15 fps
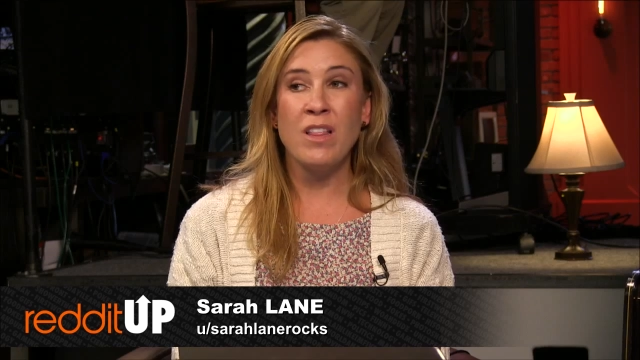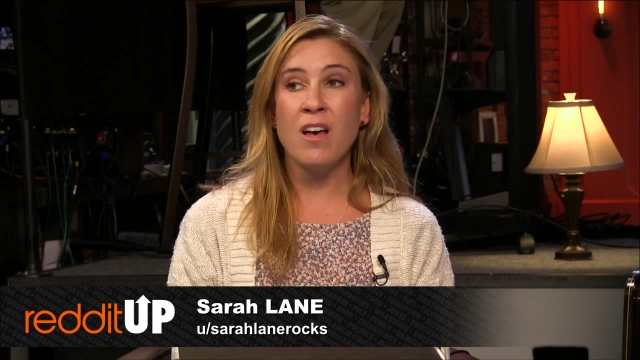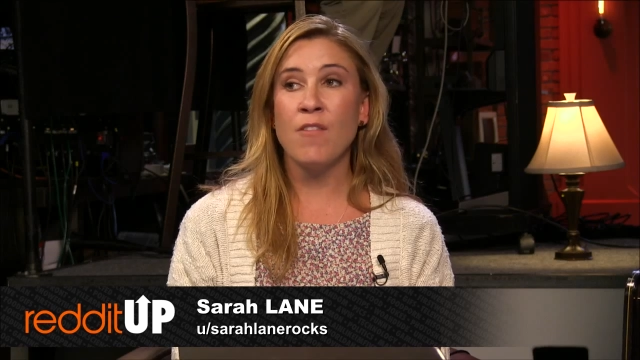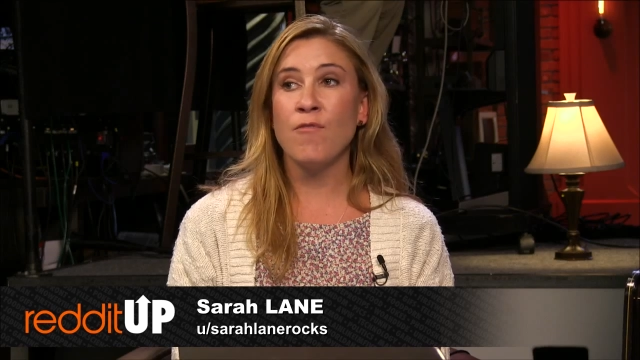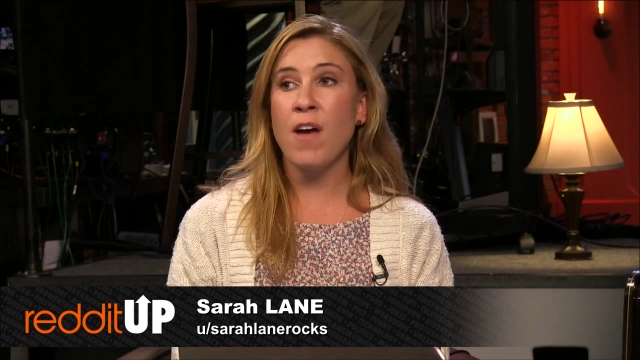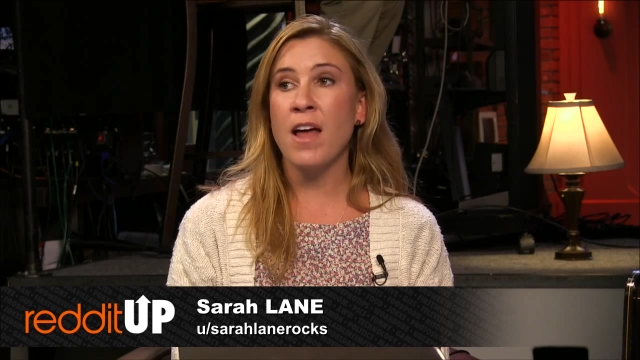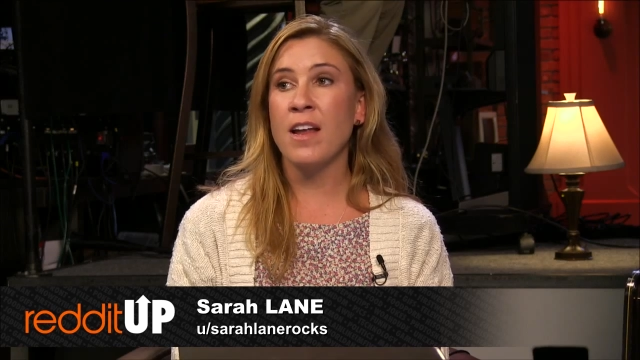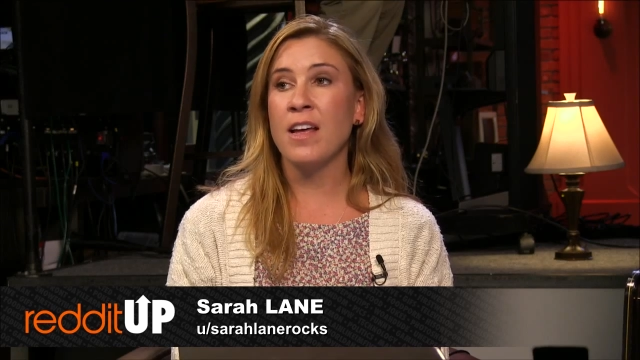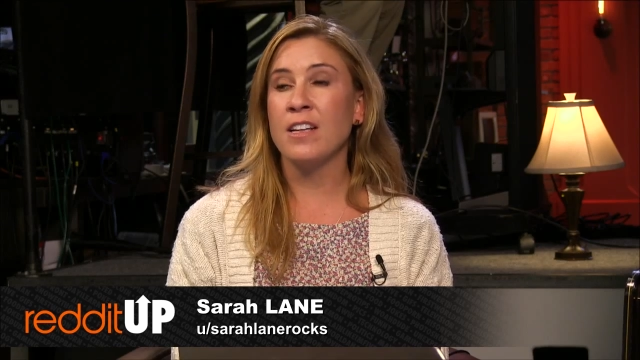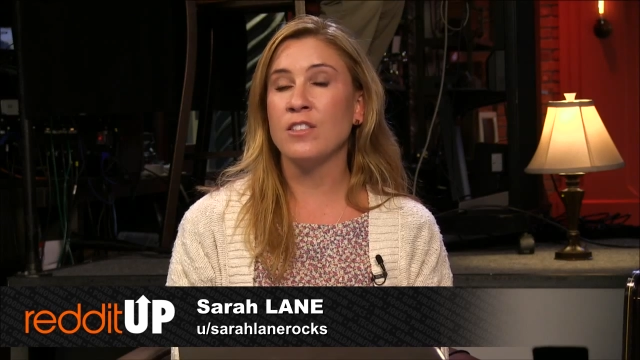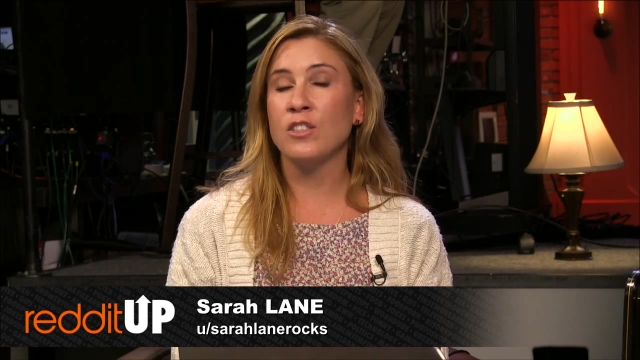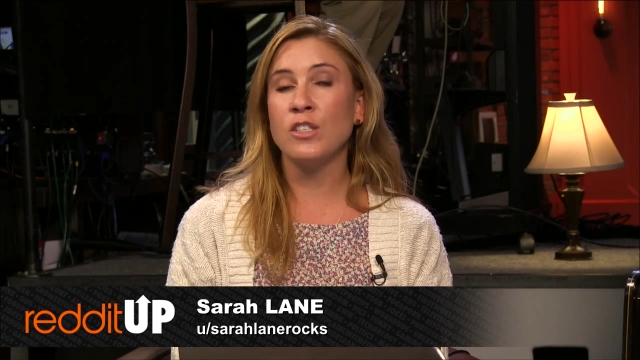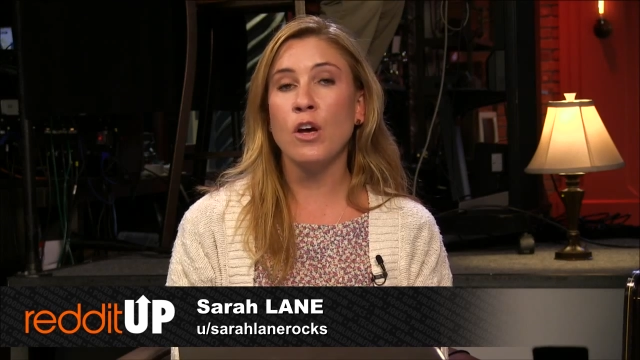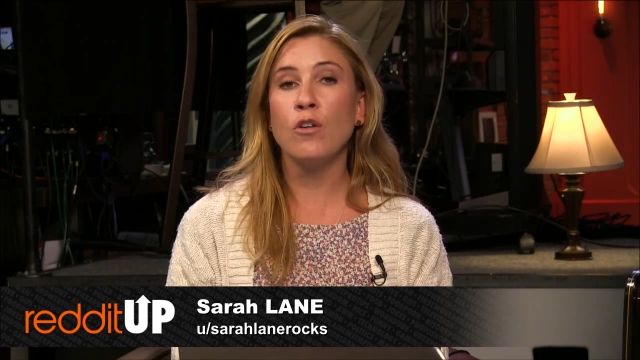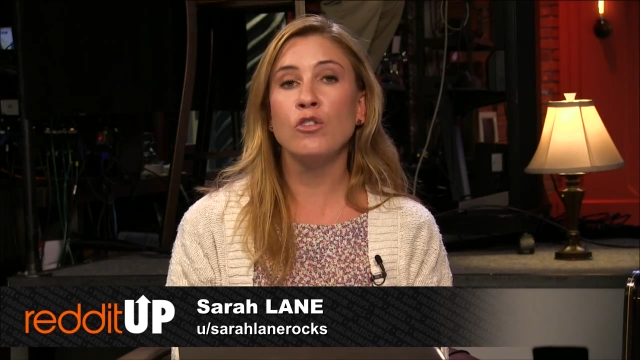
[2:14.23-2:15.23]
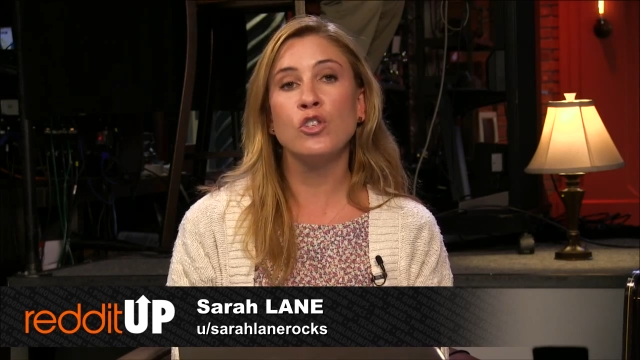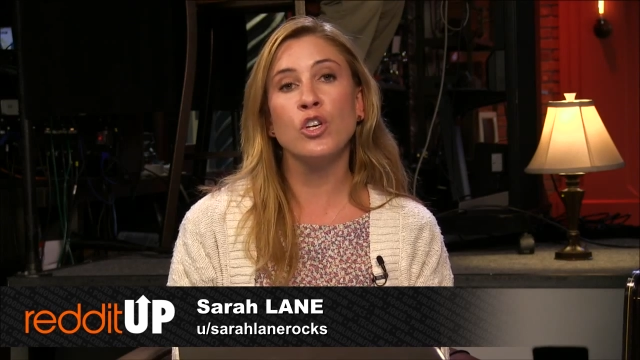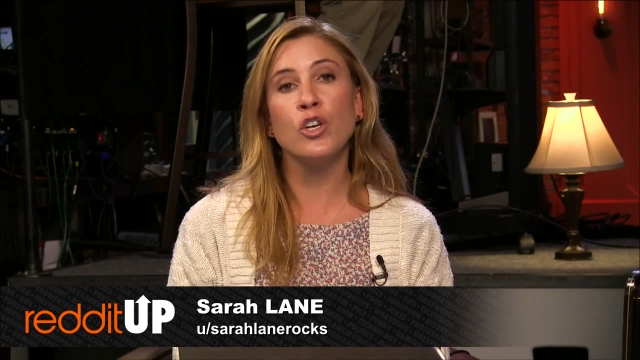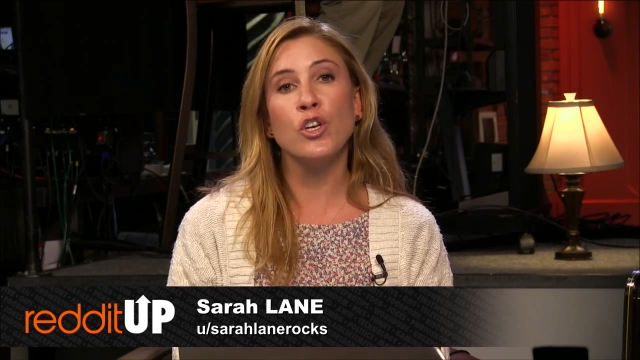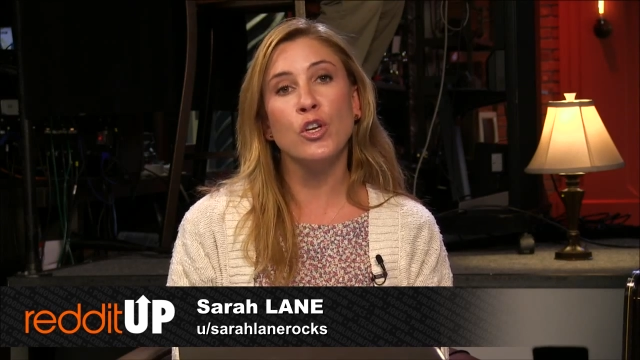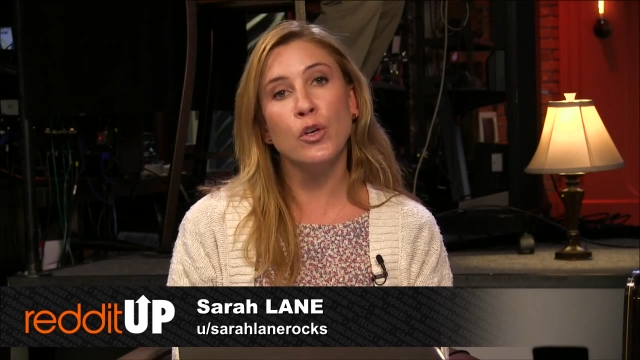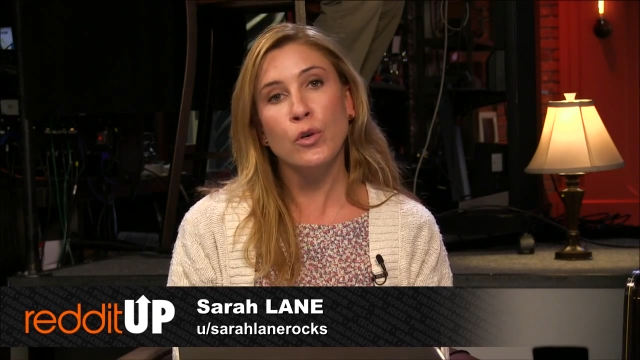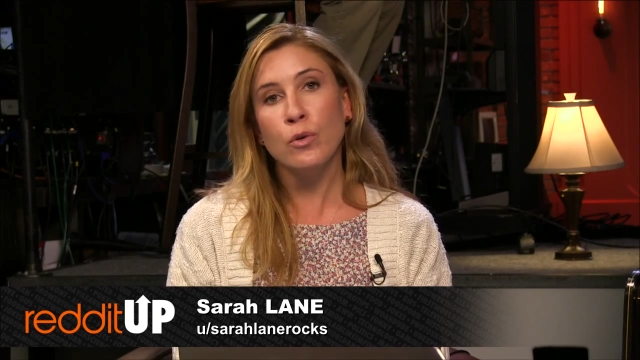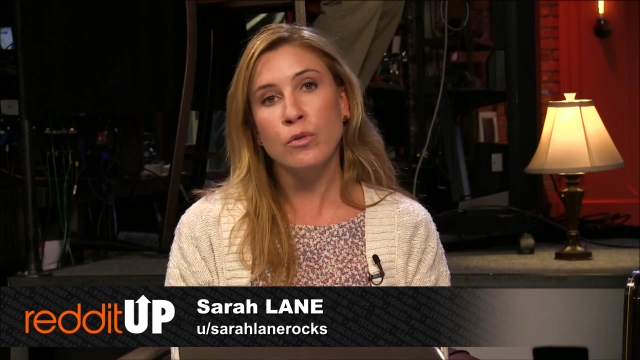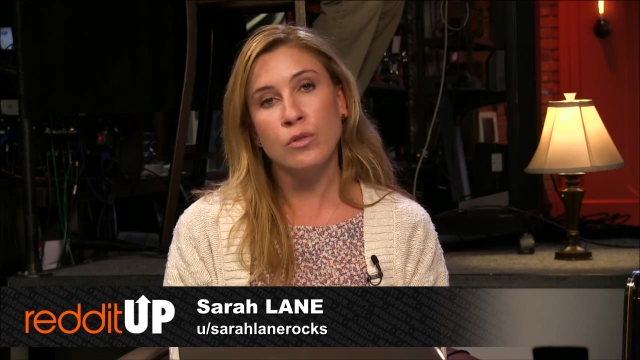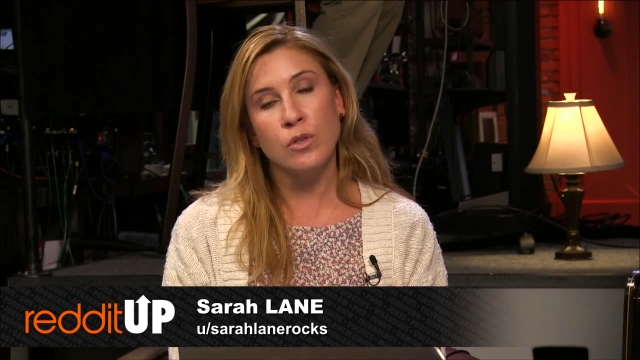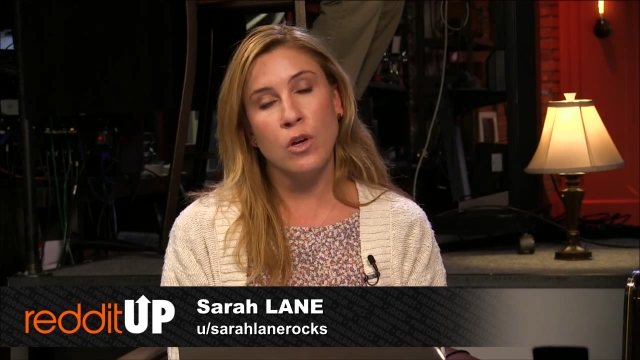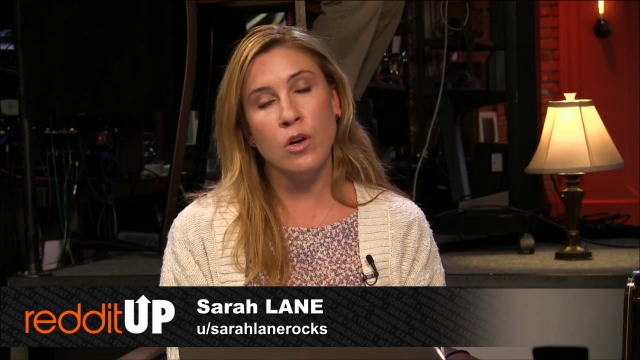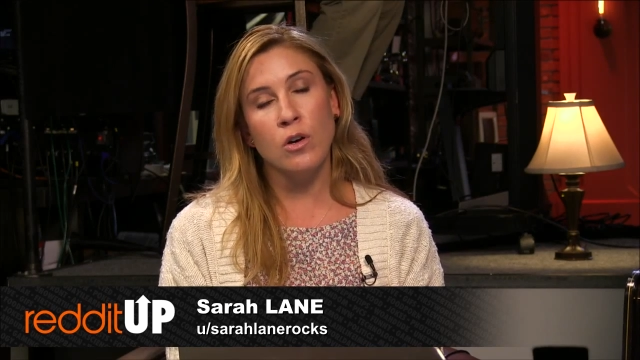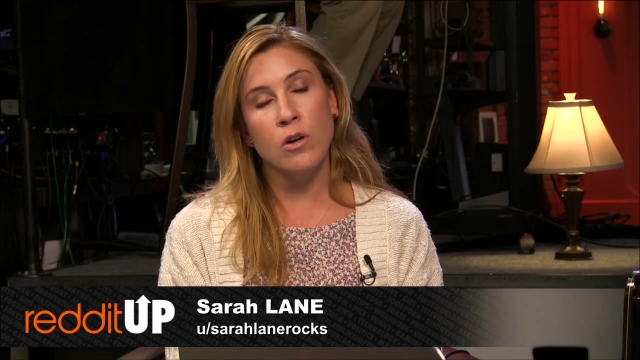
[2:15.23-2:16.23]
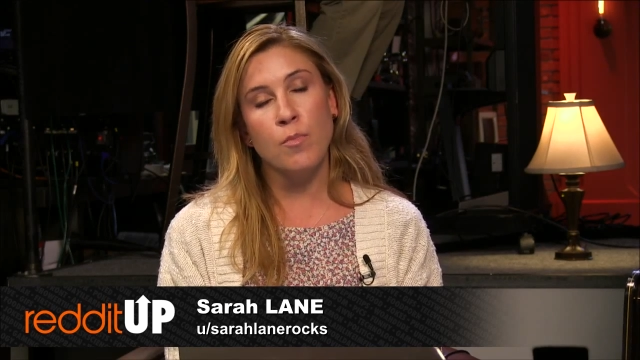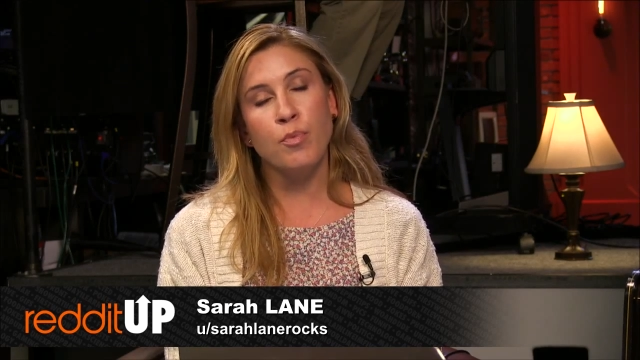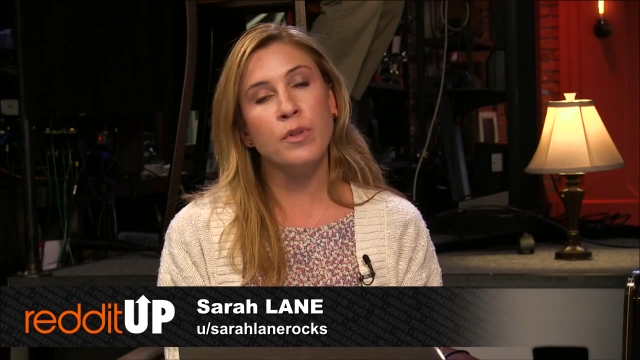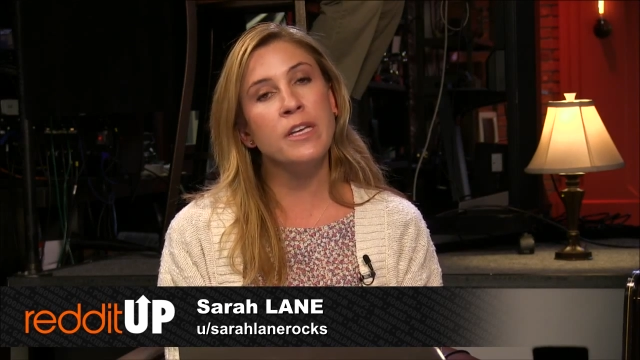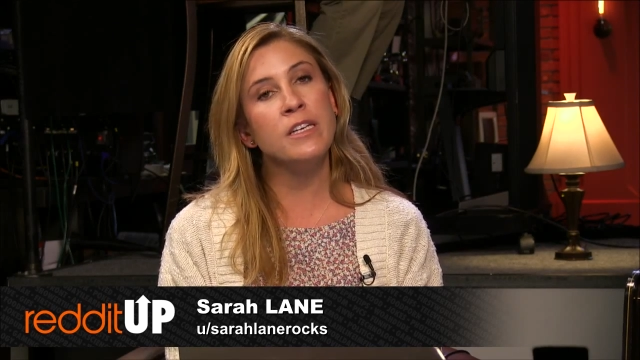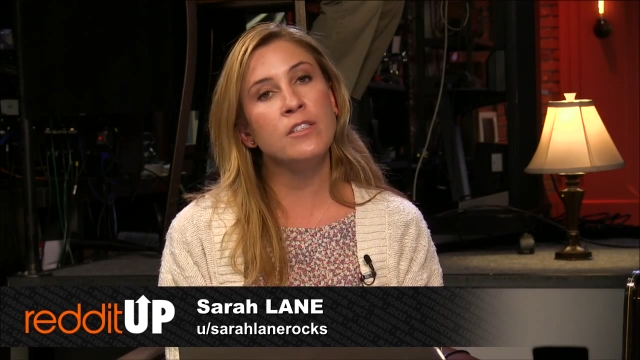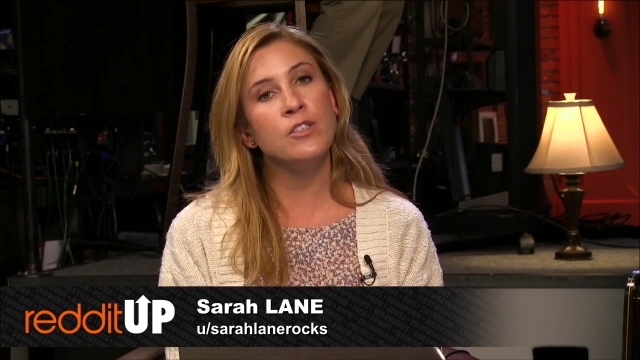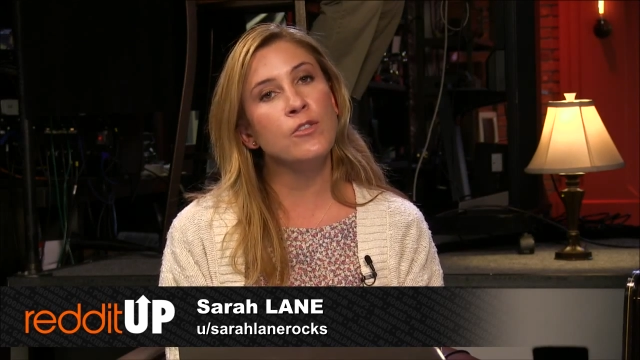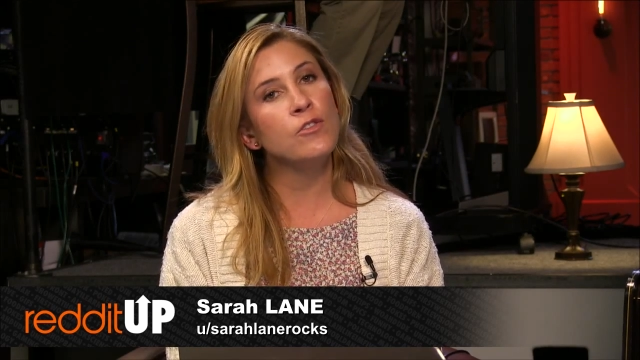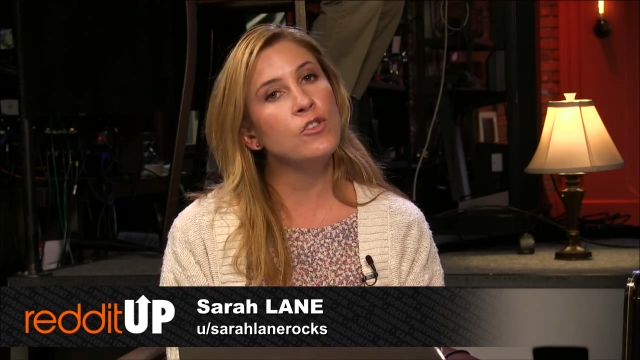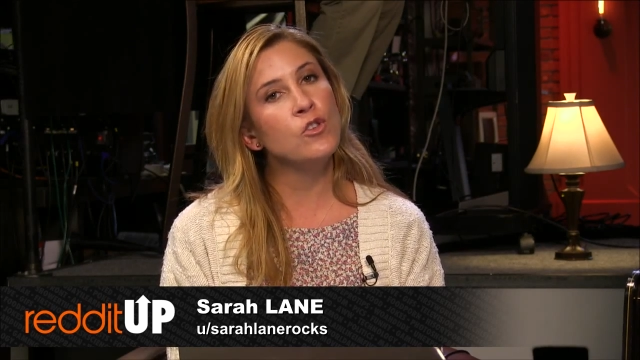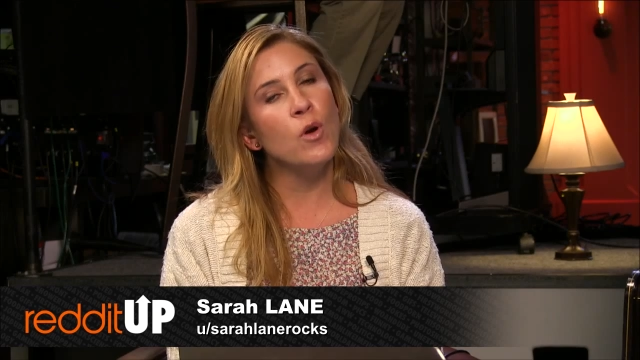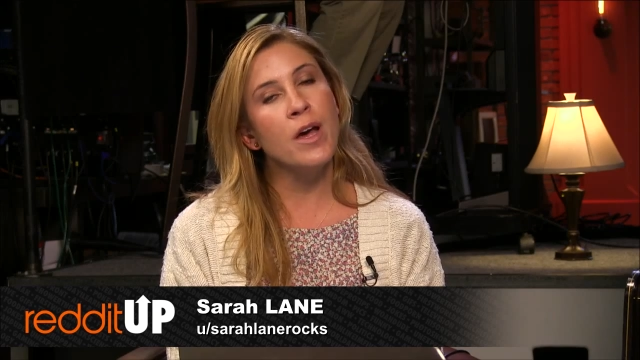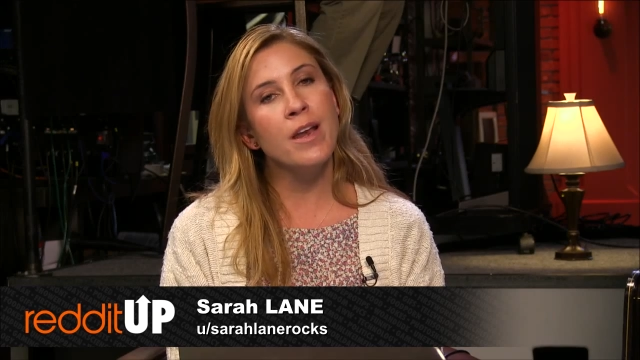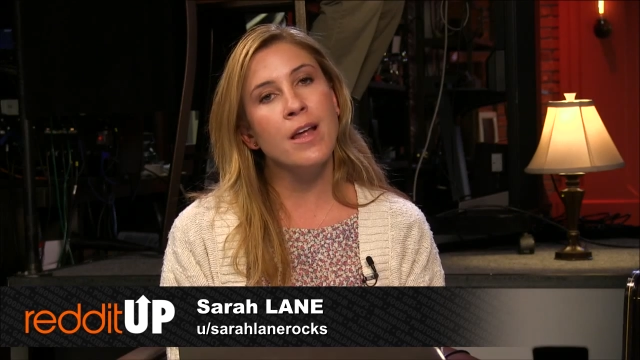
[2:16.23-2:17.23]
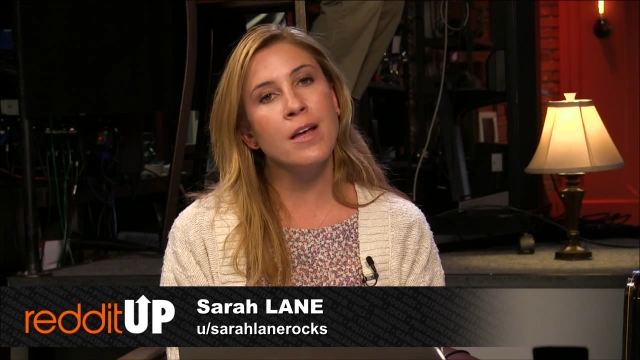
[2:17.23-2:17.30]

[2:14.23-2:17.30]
love Reddit, and so should you, so please do join